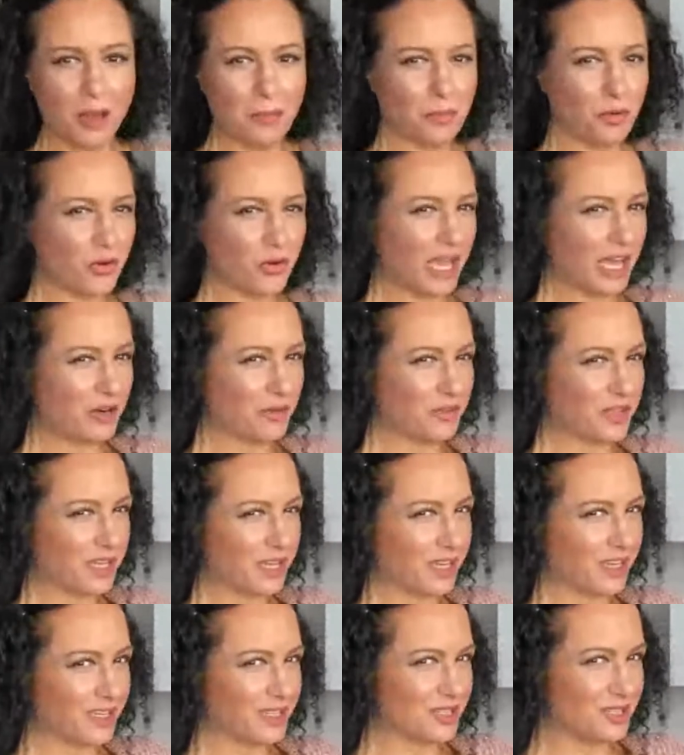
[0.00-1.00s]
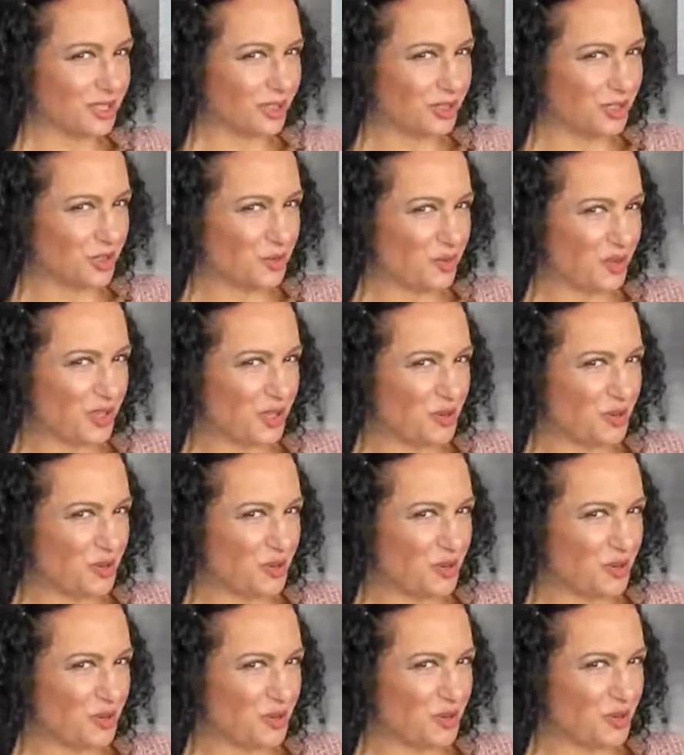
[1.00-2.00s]
Maria, I don't think I consulted with you
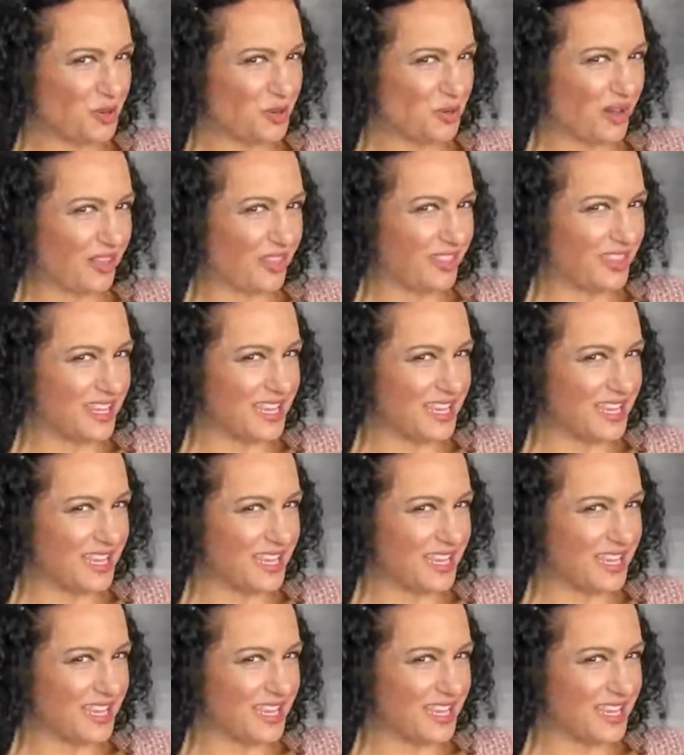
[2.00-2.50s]
on